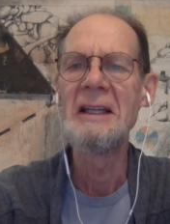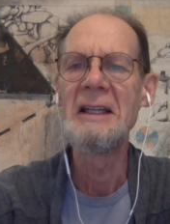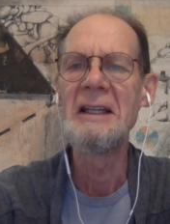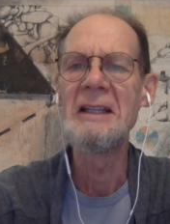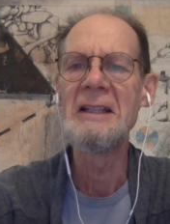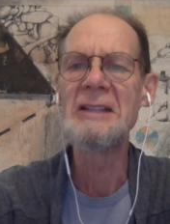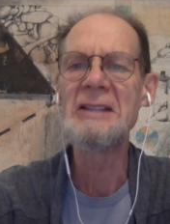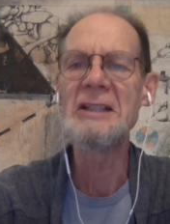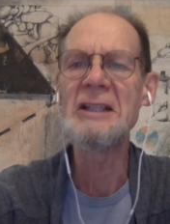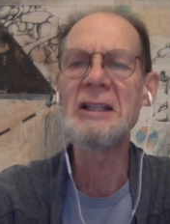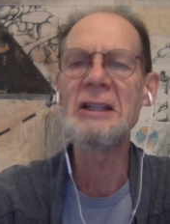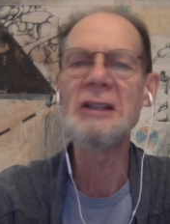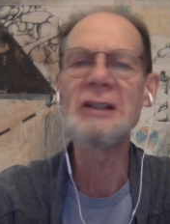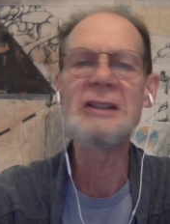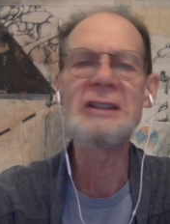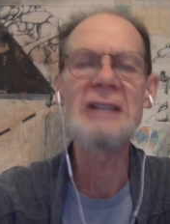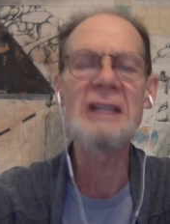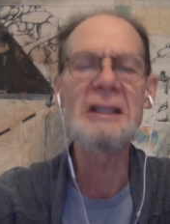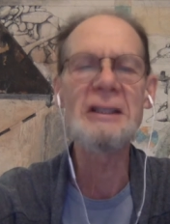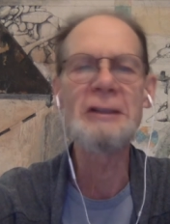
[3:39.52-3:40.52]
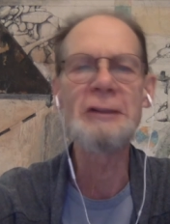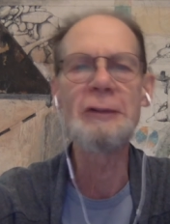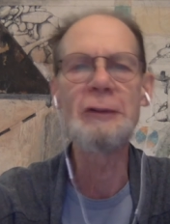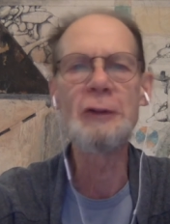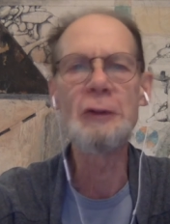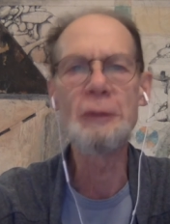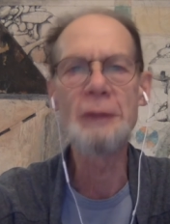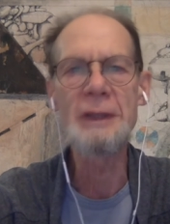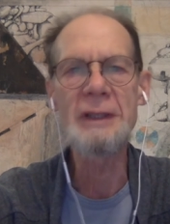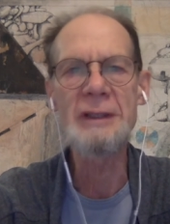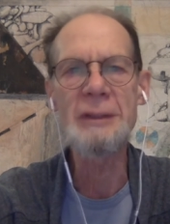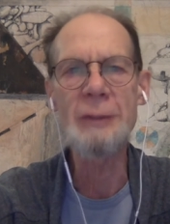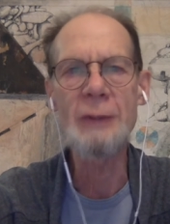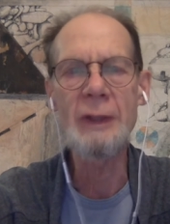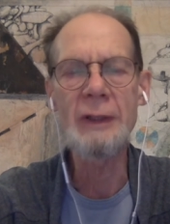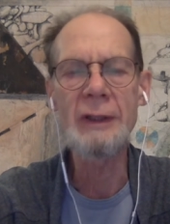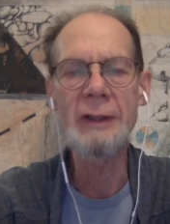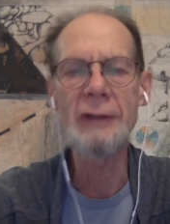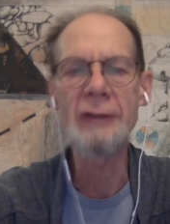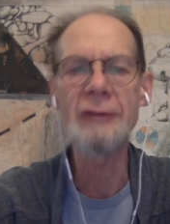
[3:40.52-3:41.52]
His English sense of humor is
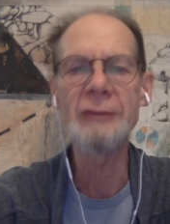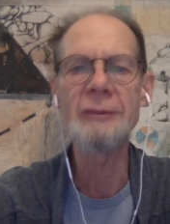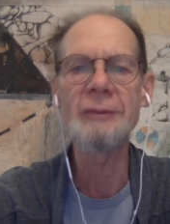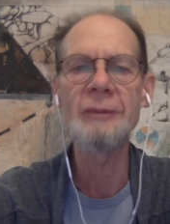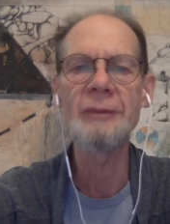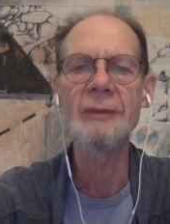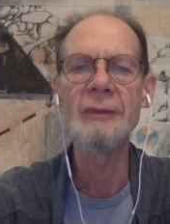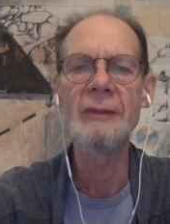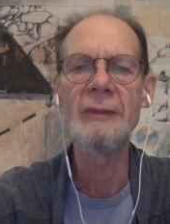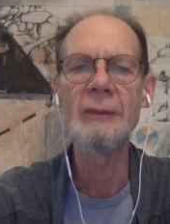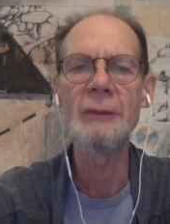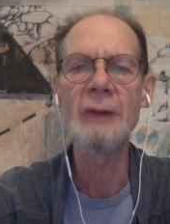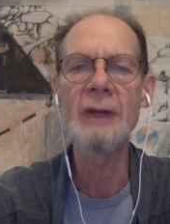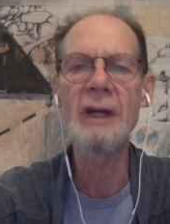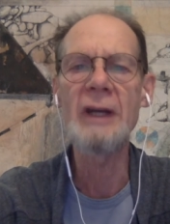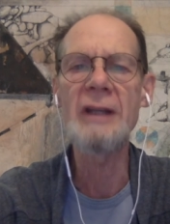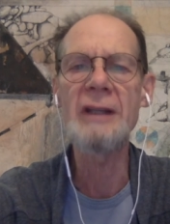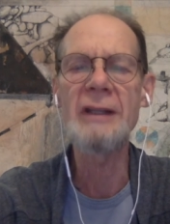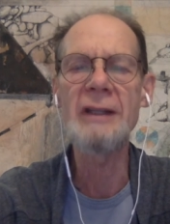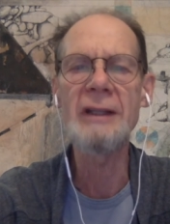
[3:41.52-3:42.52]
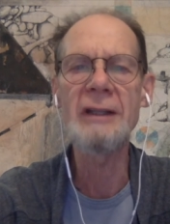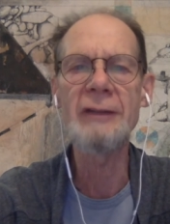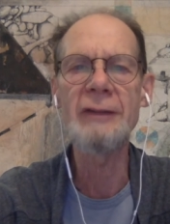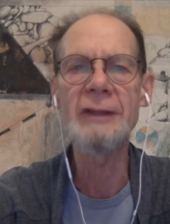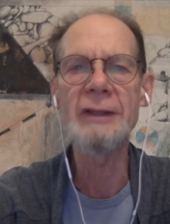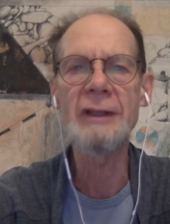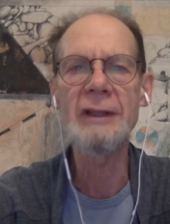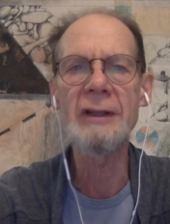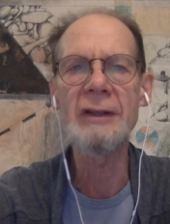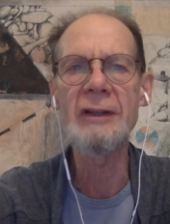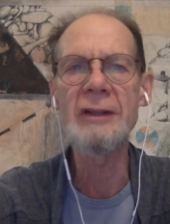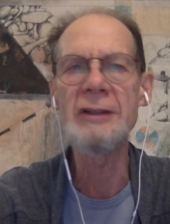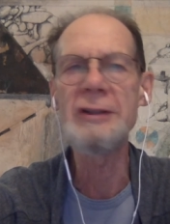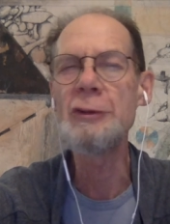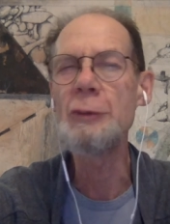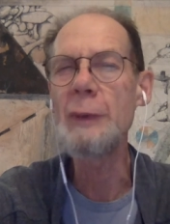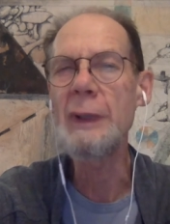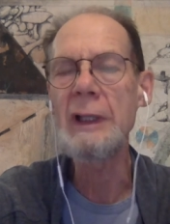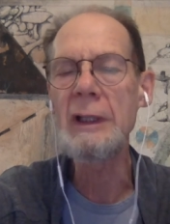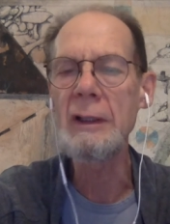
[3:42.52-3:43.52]
well known. When I think of it, the
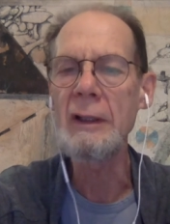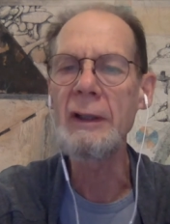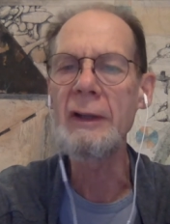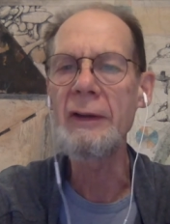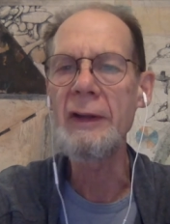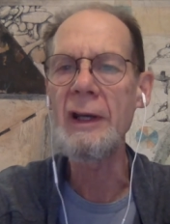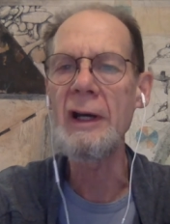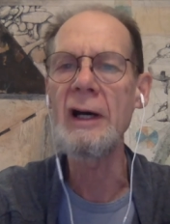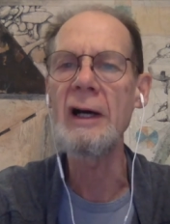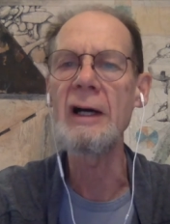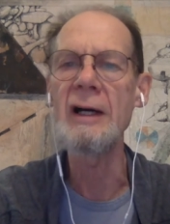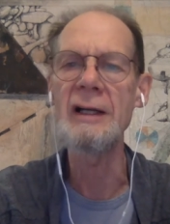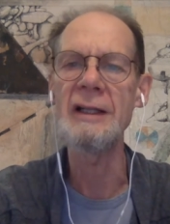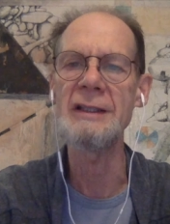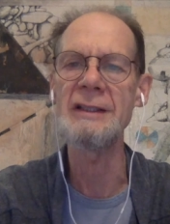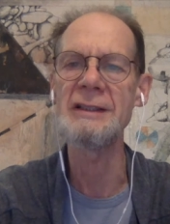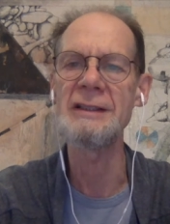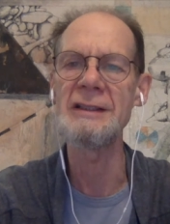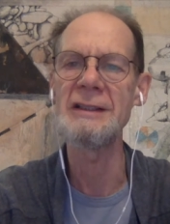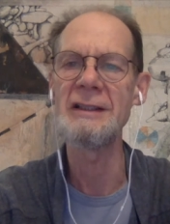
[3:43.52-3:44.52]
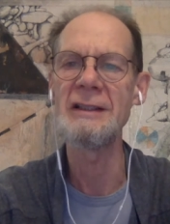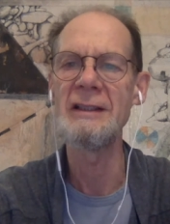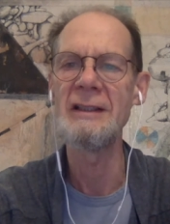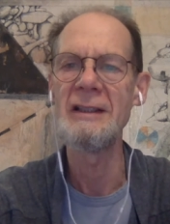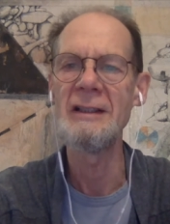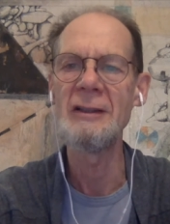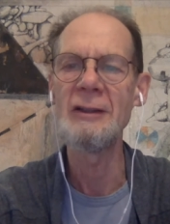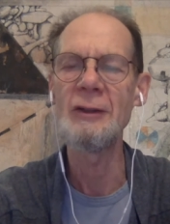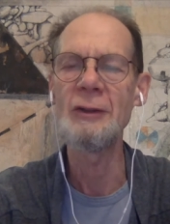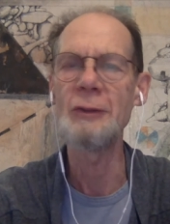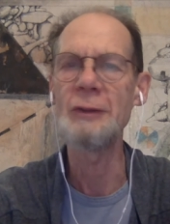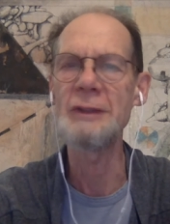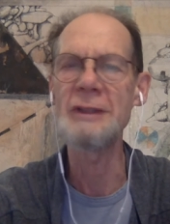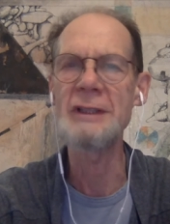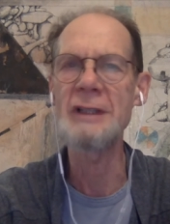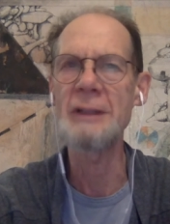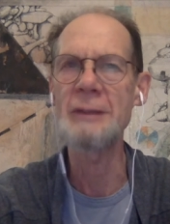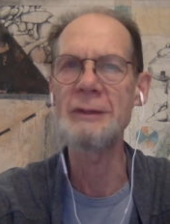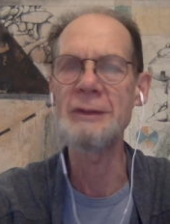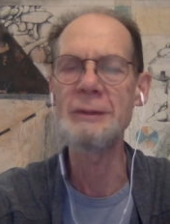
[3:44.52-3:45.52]
twinkle in the eyes always
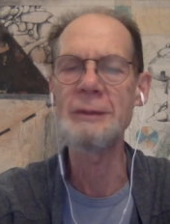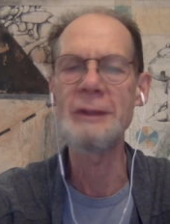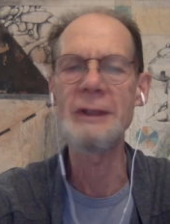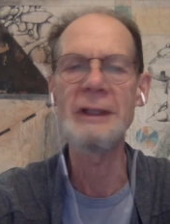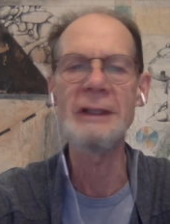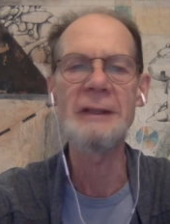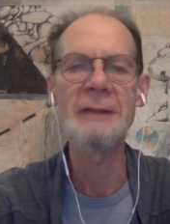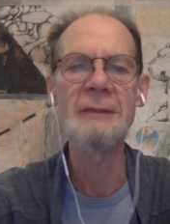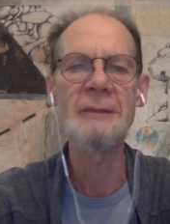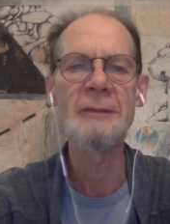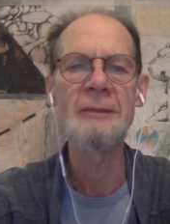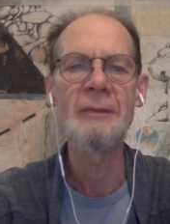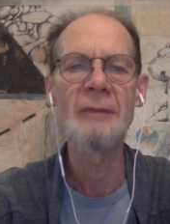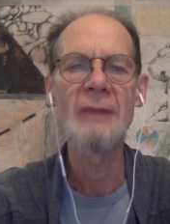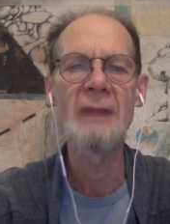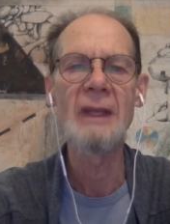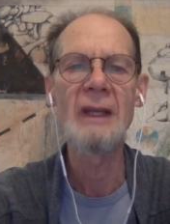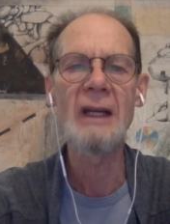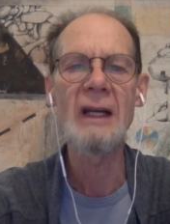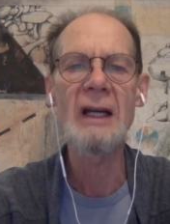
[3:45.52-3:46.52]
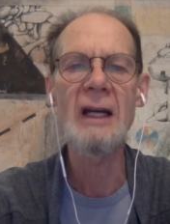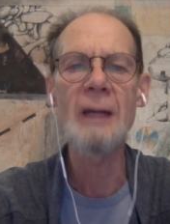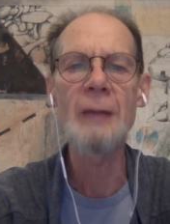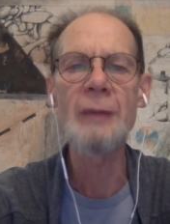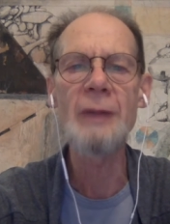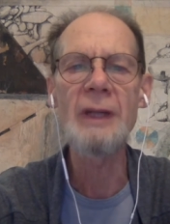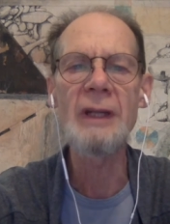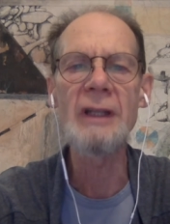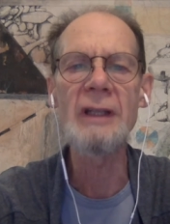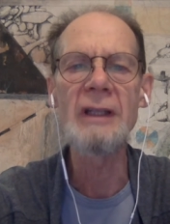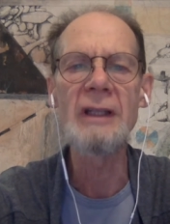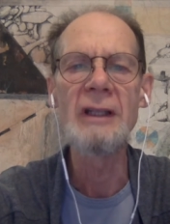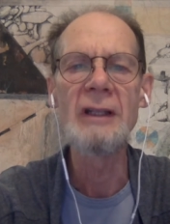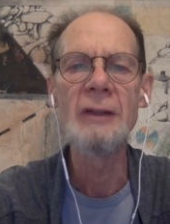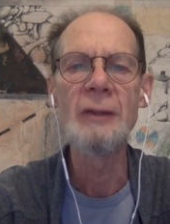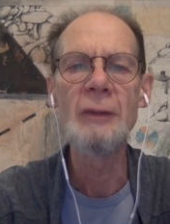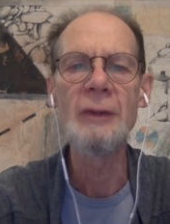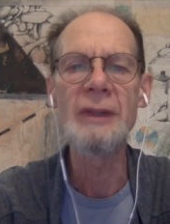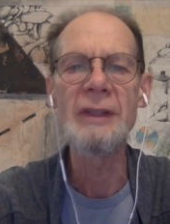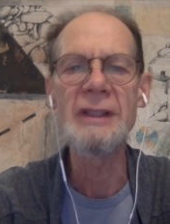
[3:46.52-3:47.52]
comes to mind, accompanied
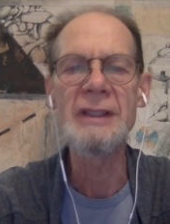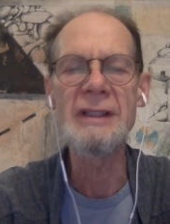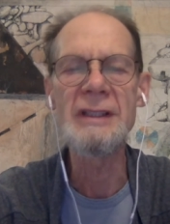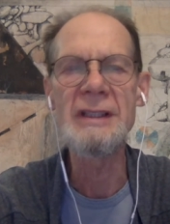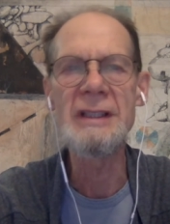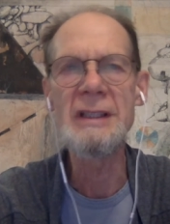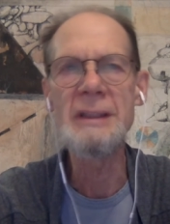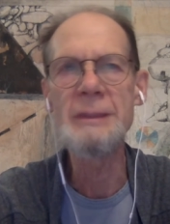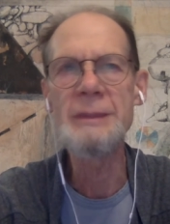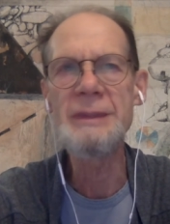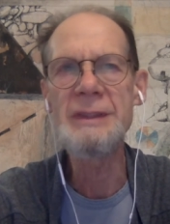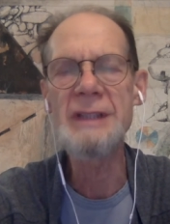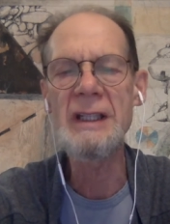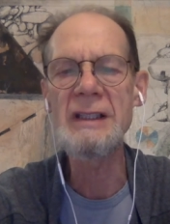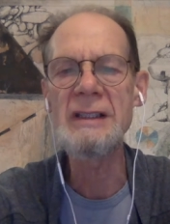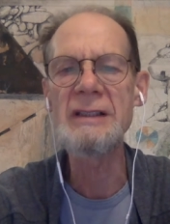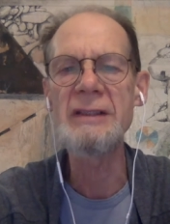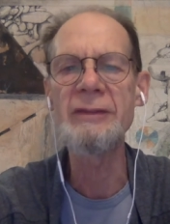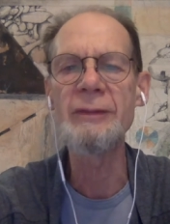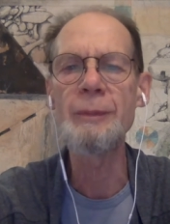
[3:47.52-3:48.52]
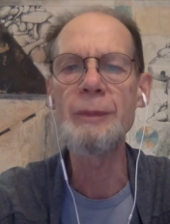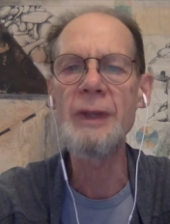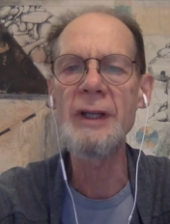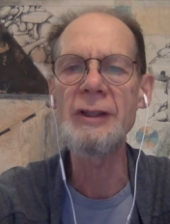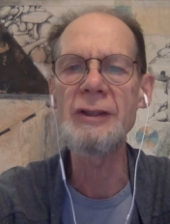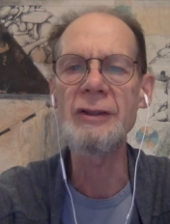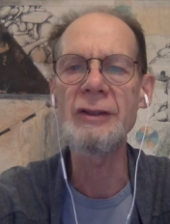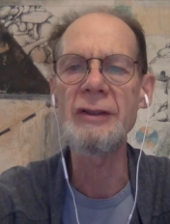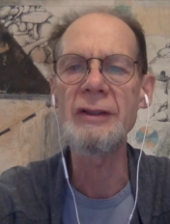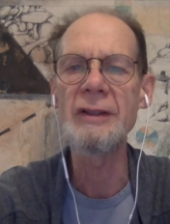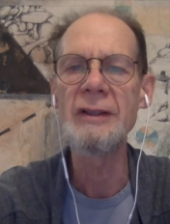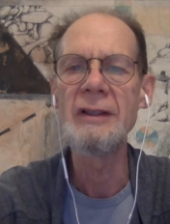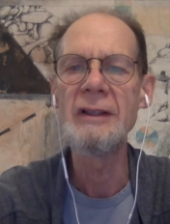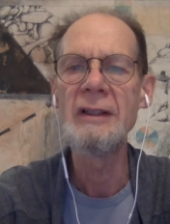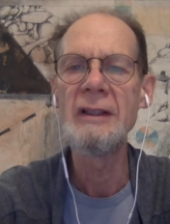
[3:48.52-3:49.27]
with his deep sense of pleasure.